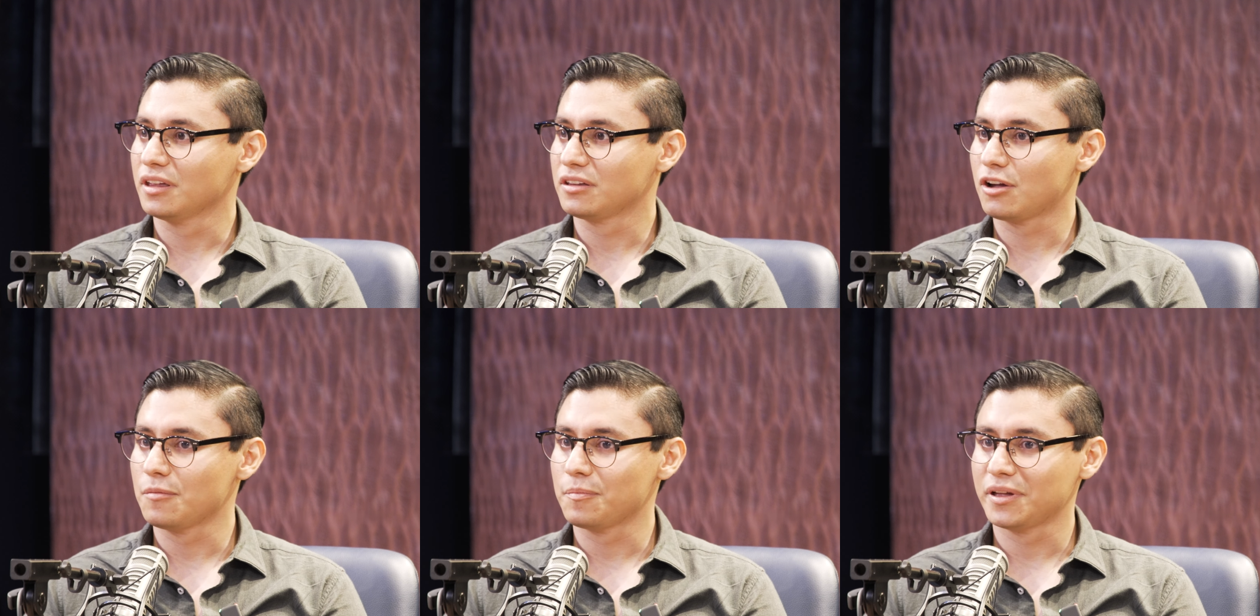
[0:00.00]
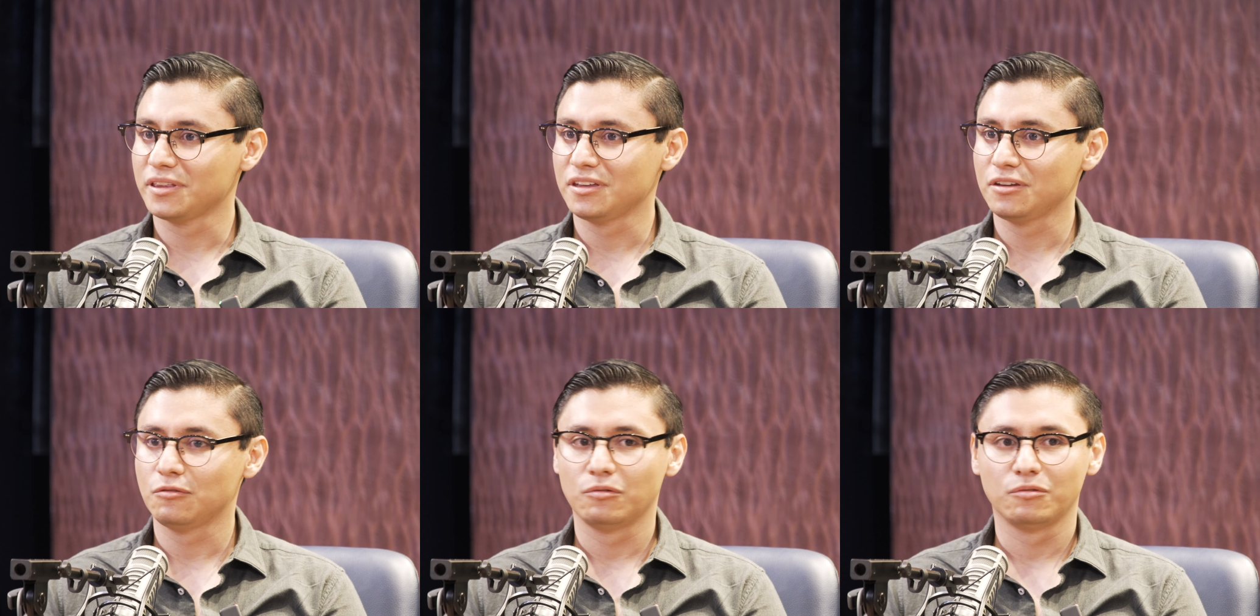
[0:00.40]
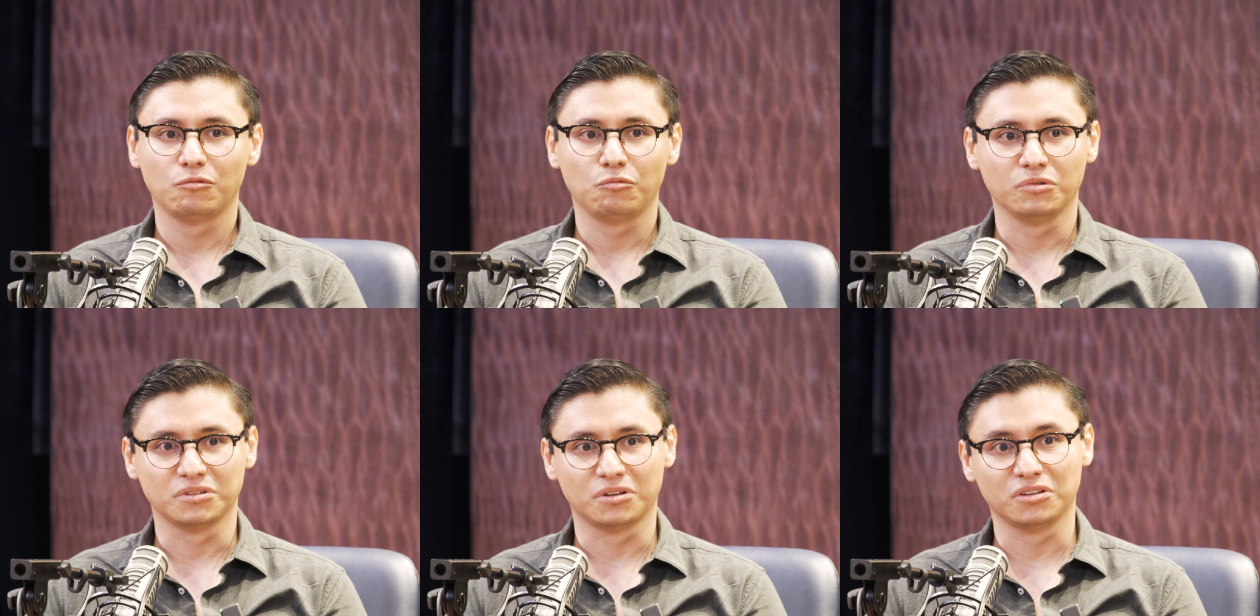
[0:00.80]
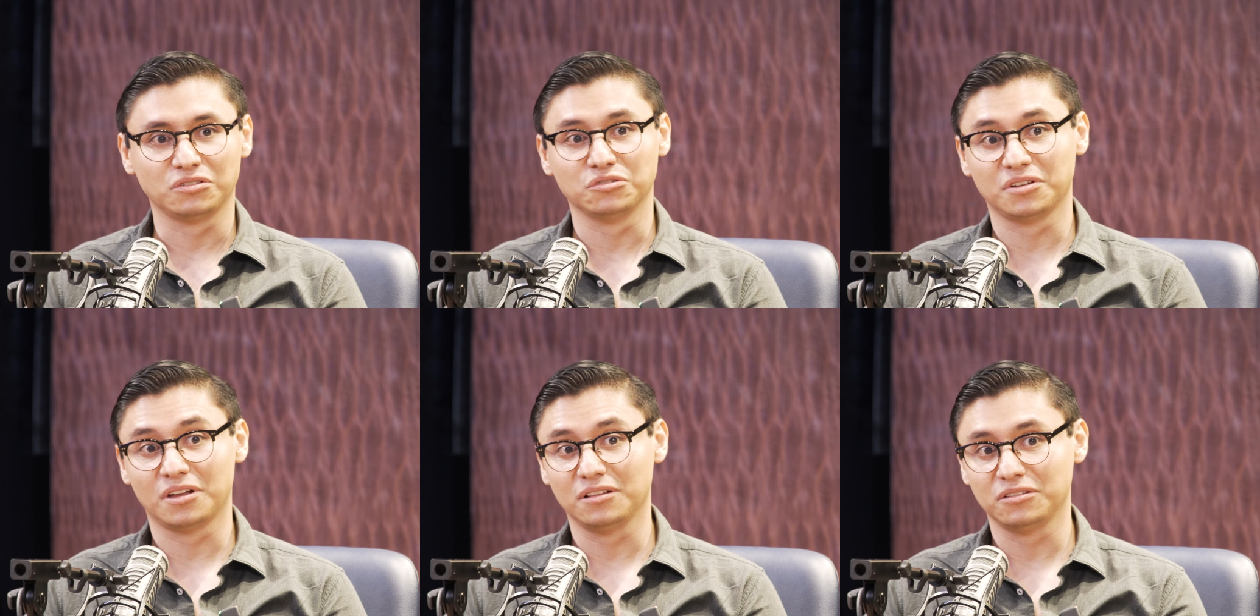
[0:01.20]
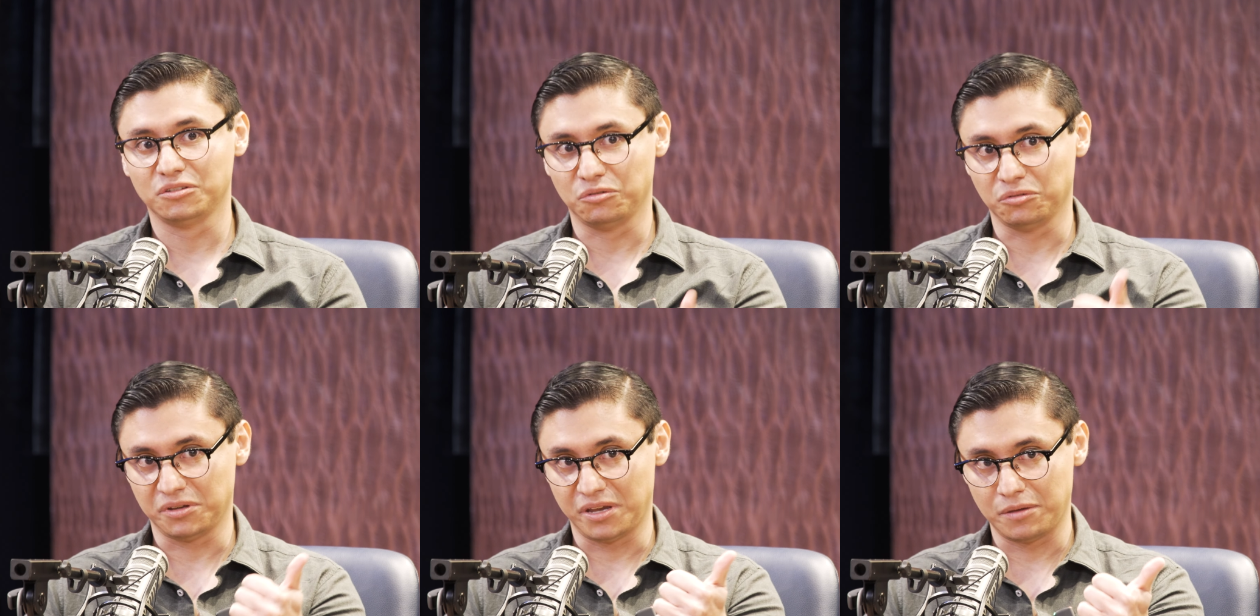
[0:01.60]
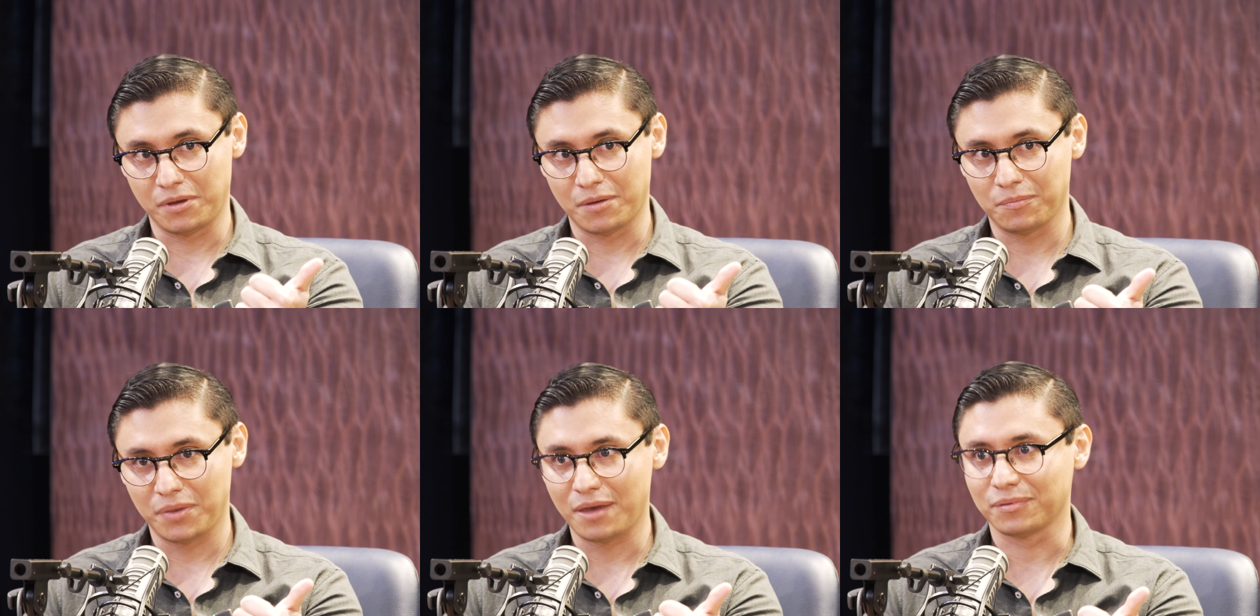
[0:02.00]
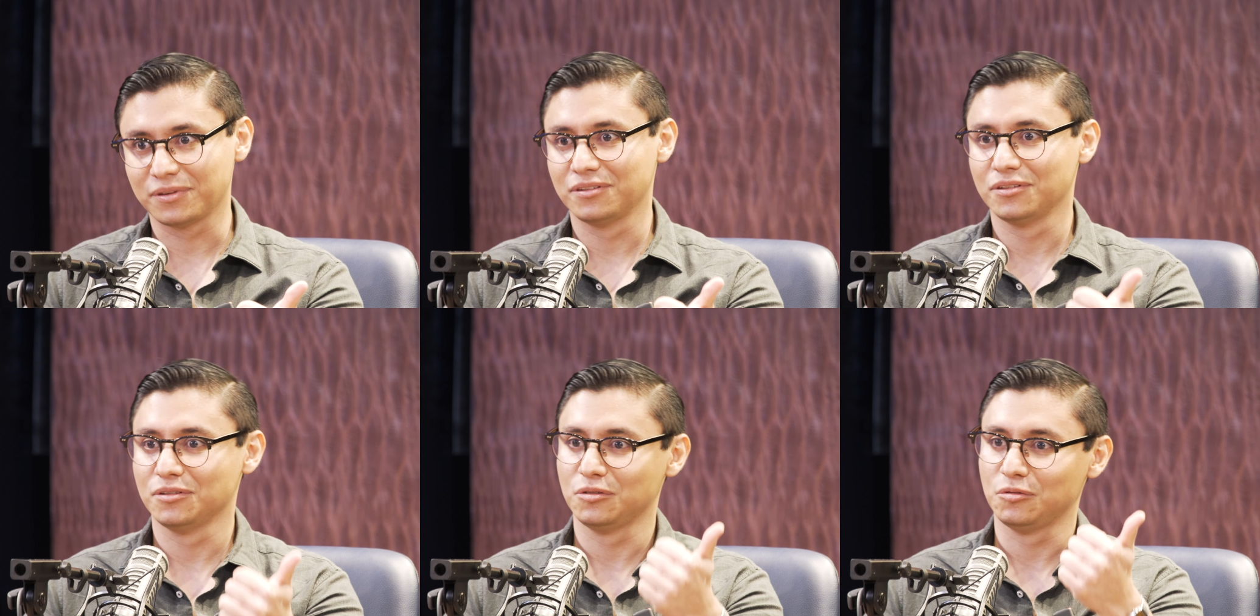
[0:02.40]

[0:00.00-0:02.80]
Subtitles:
that company, we started to sell to the ABM Bevs,